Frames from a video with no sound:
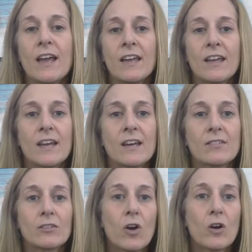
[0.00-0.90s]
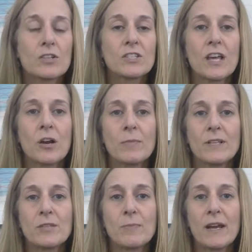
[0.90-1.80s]
and large
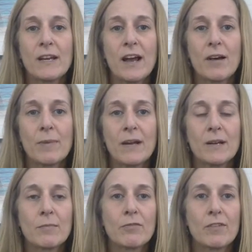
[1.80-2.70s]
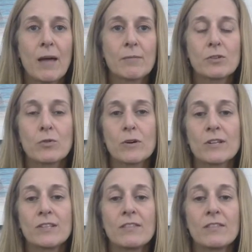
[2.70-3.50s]
settlements paid out by a number of laboratories.